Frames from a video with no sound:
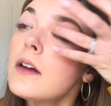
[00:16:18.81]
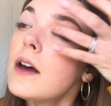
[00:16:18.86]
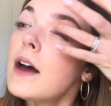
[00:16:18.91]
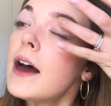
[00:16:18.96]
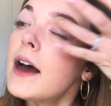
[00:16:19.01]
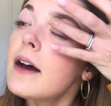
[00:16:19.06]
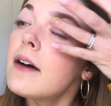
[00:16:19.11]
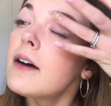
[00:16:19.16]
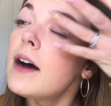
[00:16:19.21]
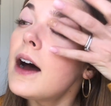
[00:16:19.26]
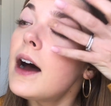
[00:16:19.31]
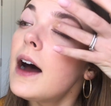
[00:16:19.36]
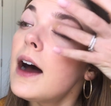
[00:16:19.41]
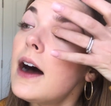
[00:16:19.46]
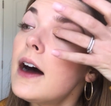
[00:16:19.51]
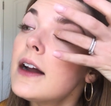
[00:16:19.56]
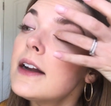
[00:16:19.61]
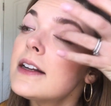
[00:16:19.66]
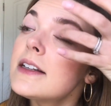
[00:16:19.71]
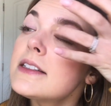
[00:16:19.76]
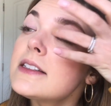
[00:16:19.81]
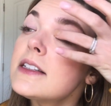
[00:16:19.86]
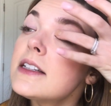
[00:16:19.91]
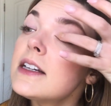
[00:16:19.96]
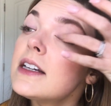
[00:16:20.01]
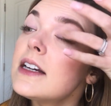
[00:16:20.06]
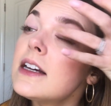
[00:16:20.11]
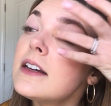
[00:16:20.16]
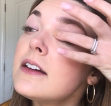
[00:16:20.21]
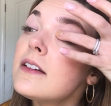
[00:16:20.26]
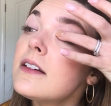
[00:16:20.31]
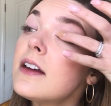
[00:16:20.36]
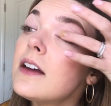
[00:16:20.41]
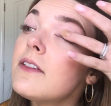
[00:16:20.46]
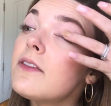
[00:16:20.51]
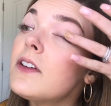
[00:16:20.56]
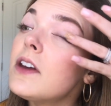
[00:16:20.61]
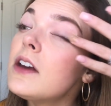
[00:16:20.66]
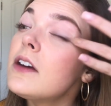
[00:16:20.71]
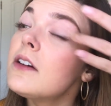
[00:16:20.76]
I. Uh, honestly,
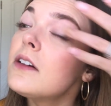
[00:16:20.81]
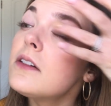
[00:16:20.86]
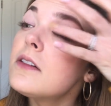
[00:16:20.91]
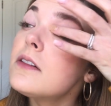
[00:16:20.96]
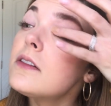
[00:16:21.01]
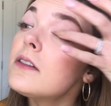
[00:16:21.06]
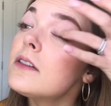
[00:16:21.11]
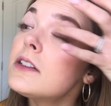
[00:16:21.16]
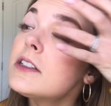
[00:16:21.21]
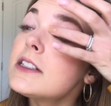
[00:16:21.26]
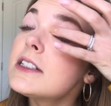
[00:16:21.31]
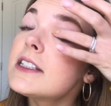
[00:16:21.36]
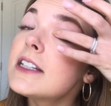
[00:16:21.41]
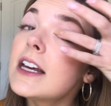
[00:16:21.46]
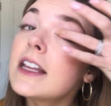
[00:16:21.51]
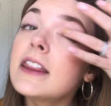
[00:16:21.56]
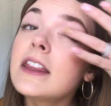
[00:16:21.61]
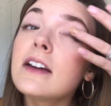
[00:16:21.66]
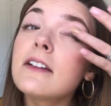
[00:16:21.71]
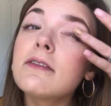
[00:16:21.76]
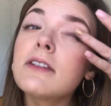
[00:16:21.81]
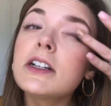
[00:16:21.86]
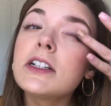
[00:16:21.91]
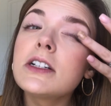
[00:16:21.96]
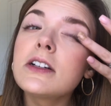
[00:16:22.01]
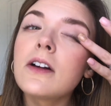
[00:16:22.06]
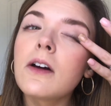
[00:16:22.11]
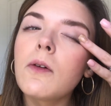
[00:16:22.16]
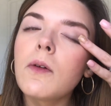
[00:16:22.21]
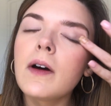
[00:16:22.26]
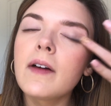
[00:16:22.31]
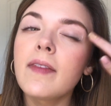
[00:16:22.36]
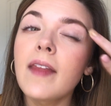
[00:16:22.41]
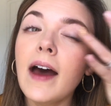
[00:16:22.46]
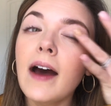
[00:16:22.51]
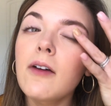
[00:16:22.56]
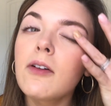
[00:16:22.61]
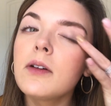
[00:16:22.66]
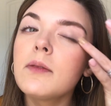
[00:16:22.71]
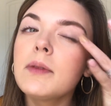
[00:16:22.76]
if you just get the original one,
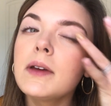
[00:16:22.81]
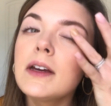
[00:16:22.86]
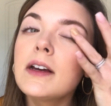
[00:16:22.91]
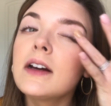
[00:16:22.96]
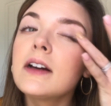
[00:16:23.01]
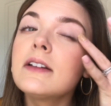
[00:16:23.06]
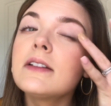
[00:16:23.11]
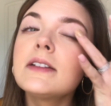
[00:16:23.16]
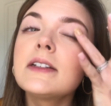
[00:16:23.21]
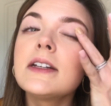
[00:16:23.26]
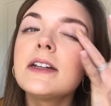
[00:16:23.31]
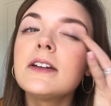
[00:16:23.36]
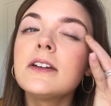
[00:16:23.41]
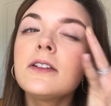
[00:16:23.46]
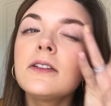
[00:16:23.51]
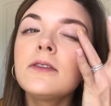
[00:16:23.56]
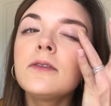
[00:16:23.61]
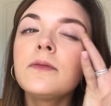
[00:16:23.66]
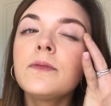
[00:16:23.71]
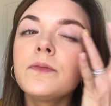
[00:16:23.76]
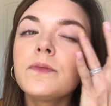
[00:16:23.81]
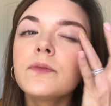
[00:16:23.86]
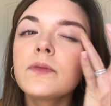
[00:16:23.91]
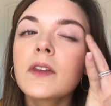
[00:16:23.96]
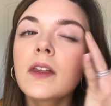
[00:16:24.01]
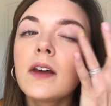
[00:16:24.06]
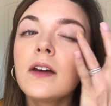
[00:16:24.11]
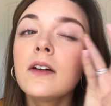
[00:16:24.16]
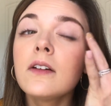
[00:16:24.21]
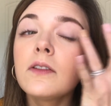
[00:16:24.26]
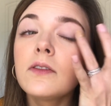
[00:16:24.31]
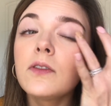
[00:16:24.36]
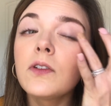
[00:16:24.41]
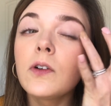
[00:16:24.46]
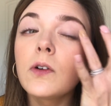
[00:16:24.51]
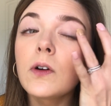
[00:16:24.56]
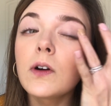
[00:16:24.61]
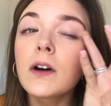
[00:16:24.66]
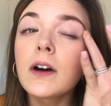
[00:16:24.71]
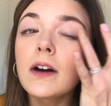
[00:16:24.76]
that would be good too
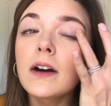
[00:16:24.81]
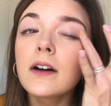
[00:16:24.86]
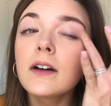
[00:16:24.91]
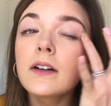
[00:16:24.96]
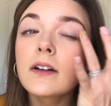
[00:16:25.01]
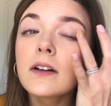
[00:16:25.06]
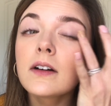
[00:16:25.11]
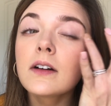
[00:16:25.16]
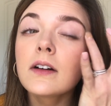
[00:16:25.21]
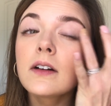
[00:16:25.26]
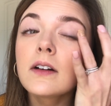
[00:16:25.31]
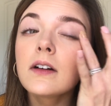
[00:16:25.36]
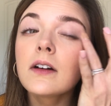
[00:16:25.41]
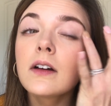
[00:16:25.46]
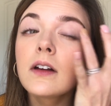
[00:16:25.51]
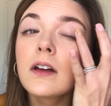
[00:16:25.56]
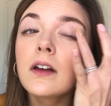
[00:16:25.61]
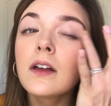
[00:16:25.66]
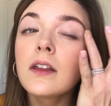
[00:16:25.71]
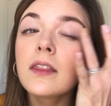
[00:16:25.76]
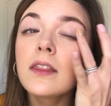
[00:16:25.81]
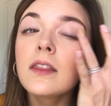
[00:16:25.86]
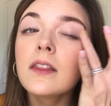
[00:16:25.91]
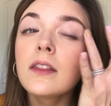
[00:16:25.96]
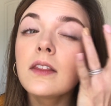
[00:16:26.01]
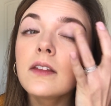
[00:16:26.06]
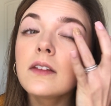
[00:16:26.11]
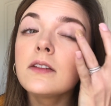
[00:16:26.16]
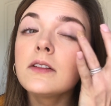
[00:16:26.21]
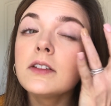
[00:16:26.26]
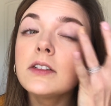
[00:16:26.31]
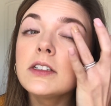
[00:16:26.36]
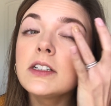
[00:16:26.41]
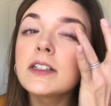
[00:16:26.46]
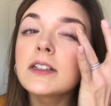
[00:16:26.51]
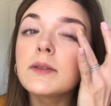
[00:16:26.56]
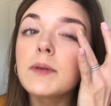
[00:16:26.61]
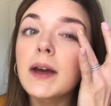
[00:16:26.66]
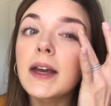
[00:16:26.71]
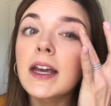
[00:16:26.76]
for
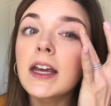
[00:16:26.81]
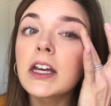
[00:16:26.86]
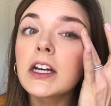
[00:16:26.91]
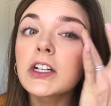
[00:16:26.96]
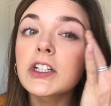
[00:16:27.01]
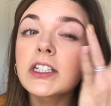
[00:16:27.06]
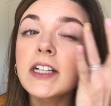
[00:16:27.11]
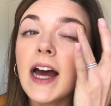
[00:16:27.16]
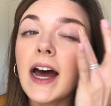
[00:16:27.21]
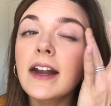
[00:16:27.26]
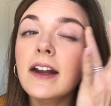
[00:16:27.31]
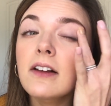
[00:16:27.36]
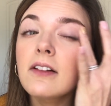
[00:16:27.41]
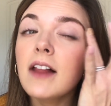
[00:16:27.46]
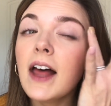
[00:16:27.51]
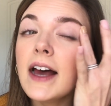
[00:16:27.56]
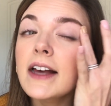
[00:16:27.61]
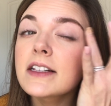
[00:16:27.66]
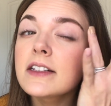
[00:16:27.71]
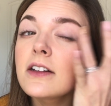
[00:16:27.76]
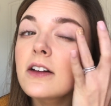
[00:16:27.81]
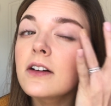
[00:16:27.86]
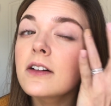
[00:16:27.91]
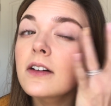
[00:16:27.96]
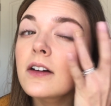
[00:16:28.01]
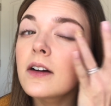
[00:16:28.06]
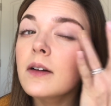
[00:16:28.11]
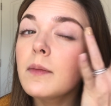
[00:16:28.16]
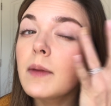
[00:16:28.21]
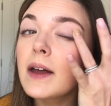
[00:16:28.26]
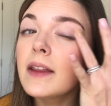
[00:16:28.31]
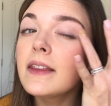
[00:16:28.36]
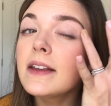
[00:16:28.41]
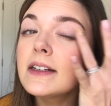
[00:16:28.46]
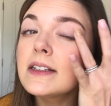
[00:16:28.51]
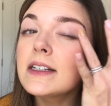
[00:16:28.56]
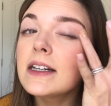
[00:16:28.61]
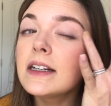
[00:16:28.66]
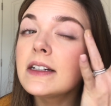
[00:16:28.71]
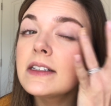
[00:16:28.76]
just making your shadow last longer, but the
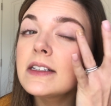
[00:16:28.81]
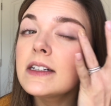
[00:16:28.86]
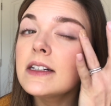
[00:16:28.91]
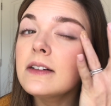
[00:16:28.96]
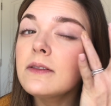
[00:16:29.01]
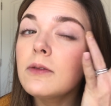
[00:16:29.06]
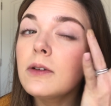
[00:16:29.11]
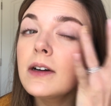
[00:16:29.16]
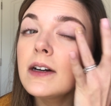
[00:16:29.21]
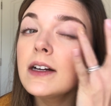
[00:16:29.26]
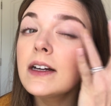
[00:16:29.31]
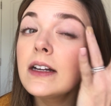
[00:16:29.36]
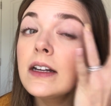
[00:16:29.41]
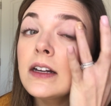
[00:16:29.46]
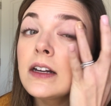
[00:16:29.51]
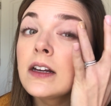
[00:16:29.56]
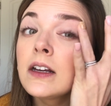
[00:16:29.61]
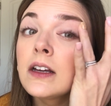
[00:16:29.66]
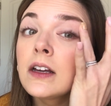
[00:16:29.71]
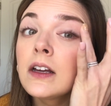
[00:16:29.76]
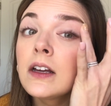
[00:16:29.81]
tinted one